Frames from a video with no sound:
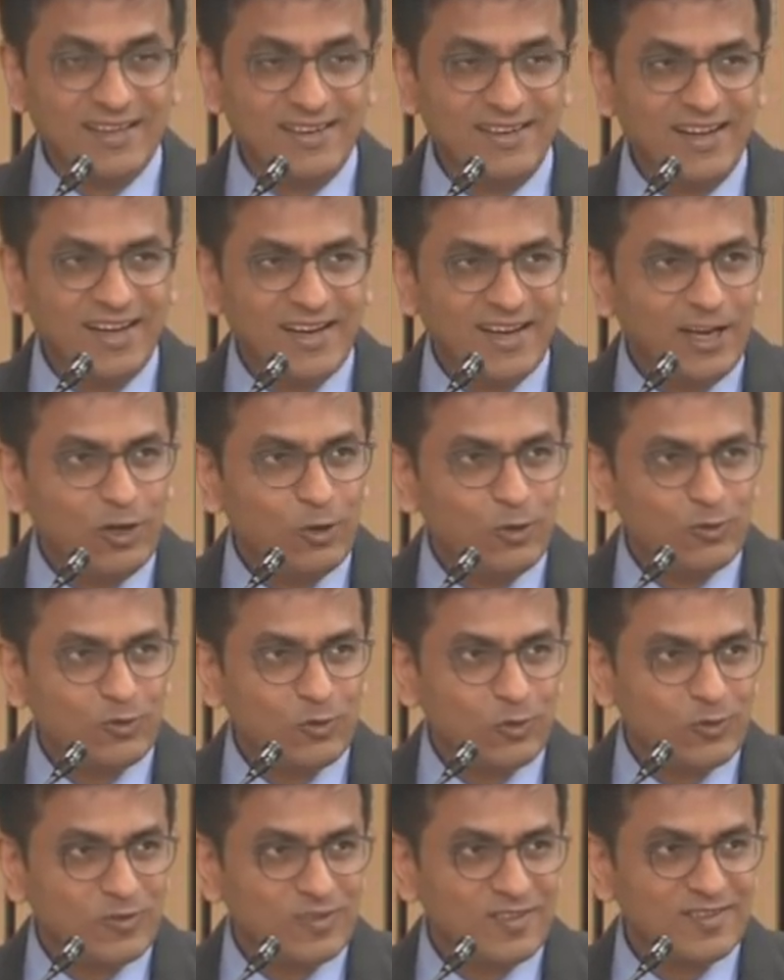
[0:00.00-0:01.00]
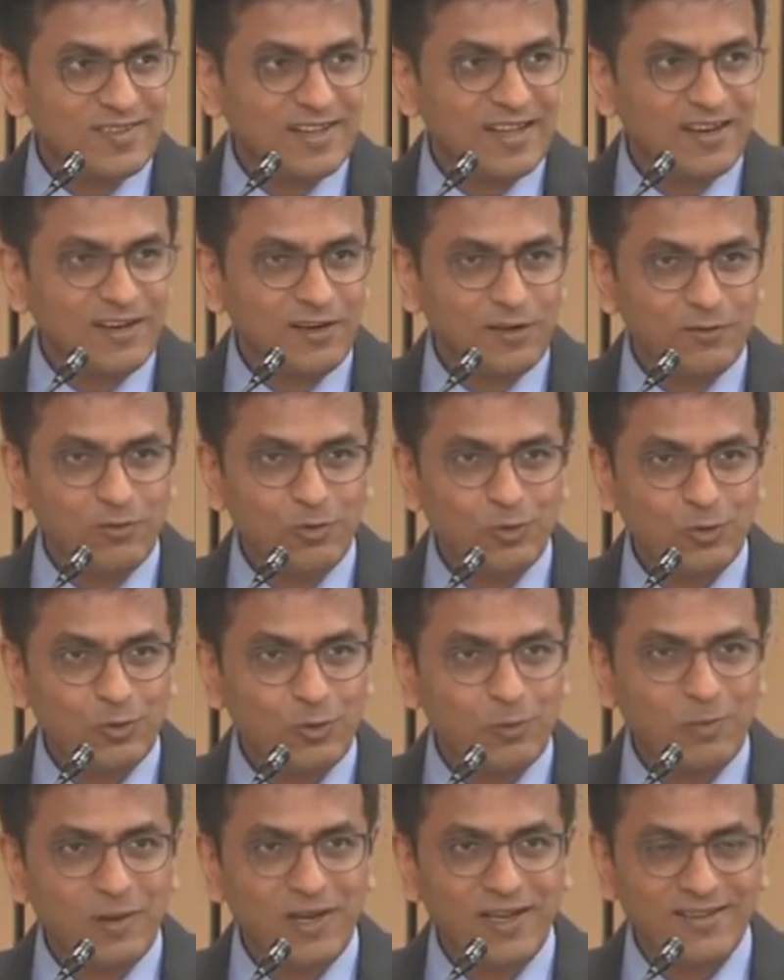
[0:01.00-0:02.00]
decade or so since that interview
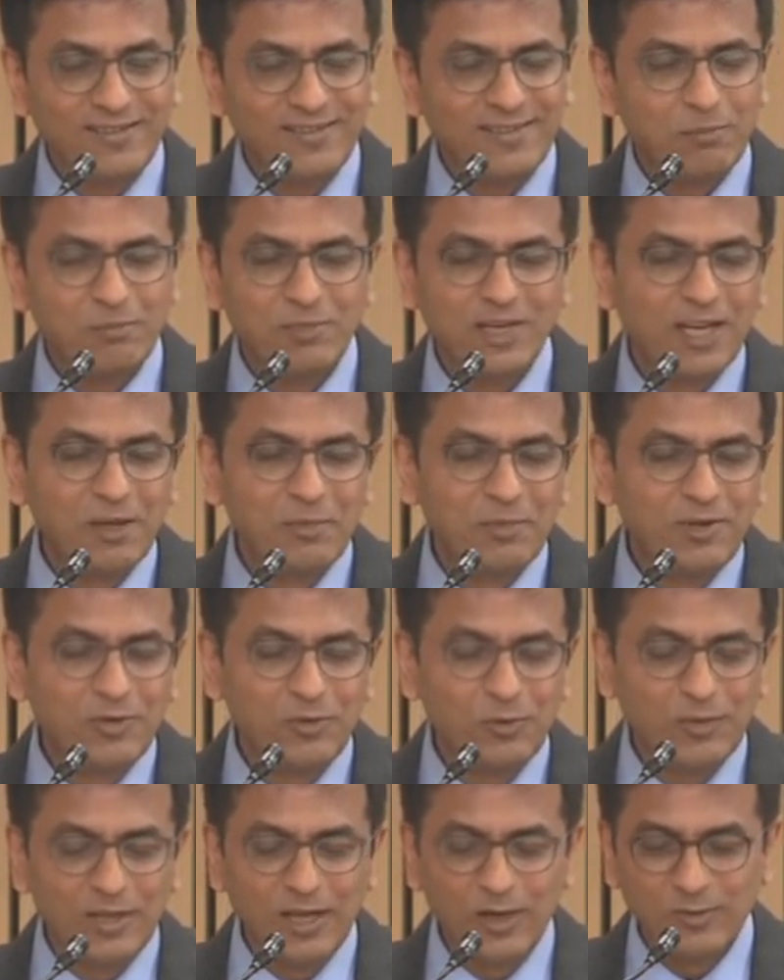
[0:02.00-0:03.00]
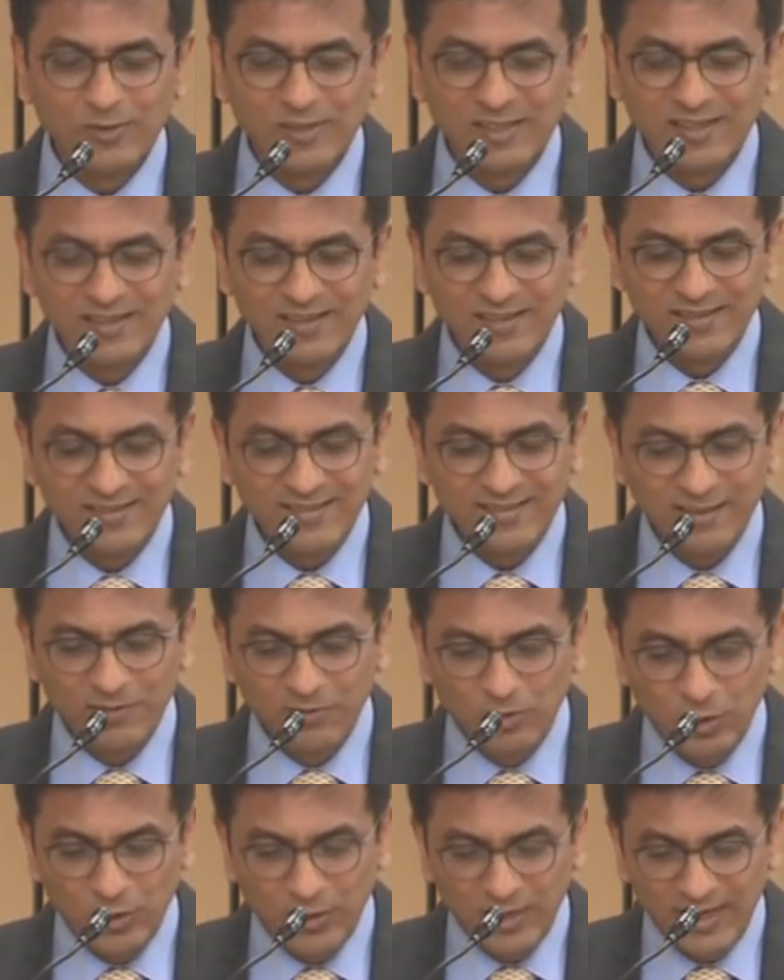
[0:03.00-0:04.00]
took place sometime in
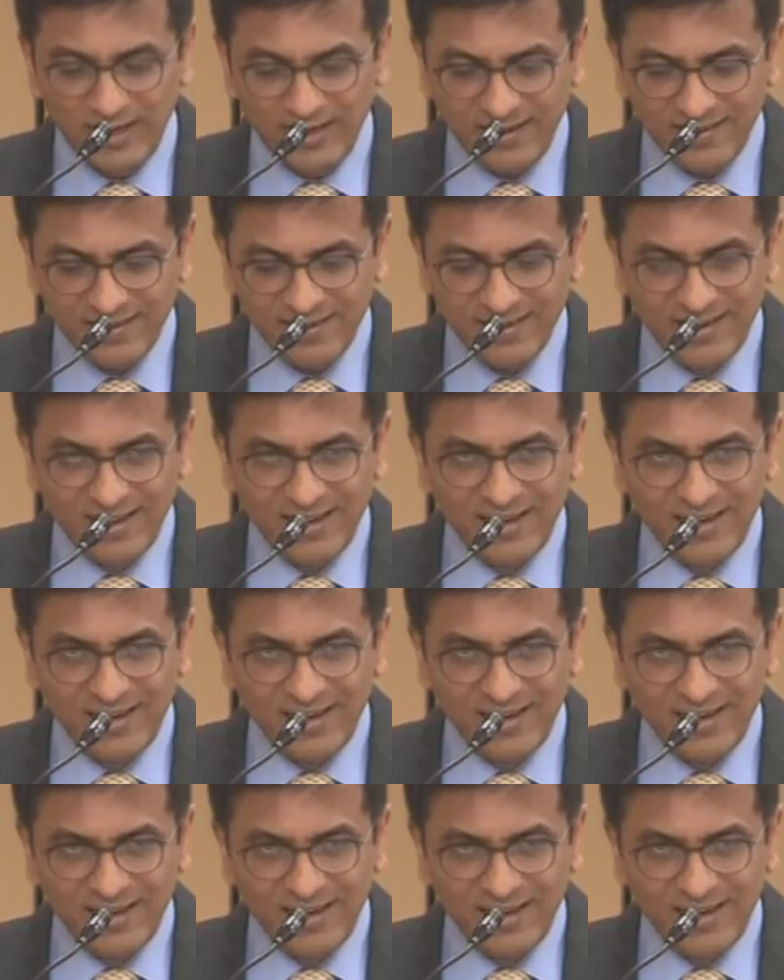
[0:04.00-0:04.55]
2007 or 8,